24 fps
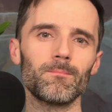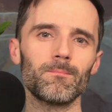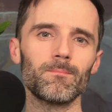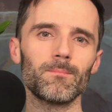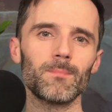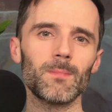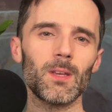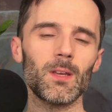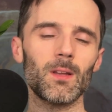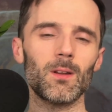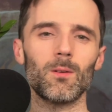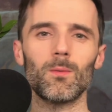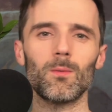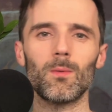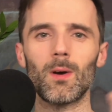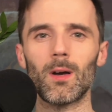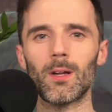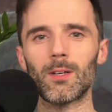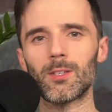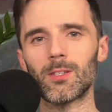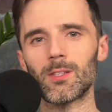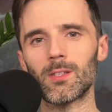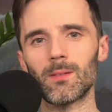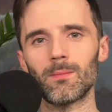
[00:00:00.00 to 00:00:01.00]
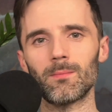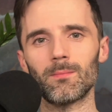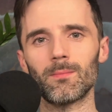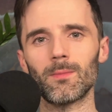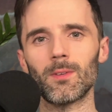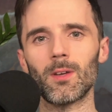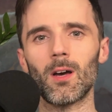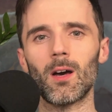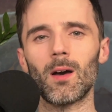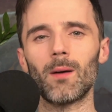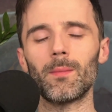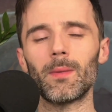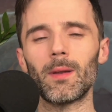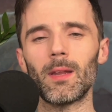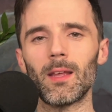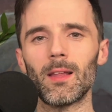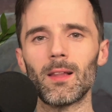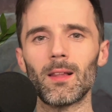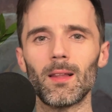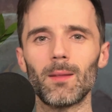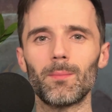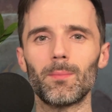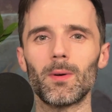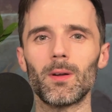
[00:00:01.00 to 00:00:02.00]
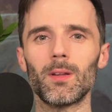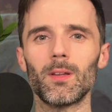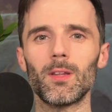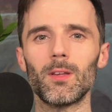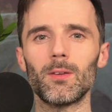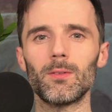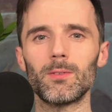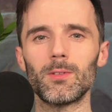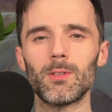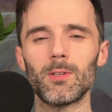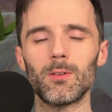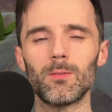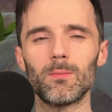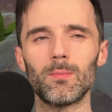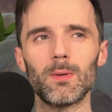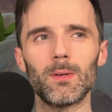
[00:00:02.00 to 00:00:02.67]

going to watch some comedy clip on YouTube.